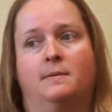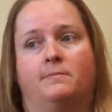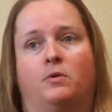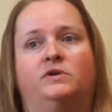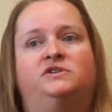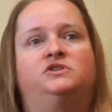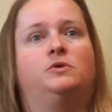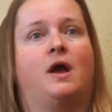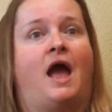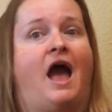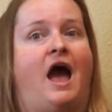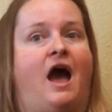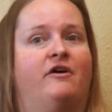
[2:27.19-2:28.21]
but
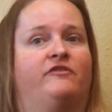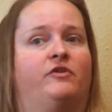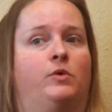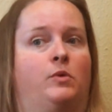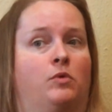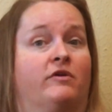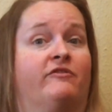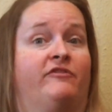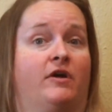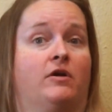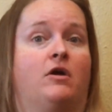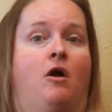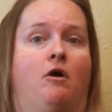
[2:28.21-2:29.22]
we work
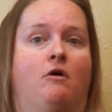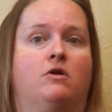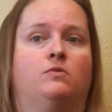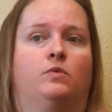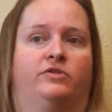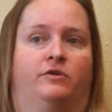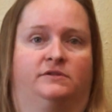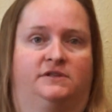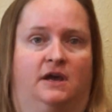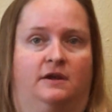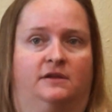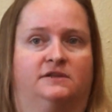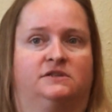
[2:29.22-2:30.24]
very hard with our
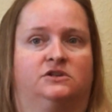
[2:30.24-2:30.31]
tenants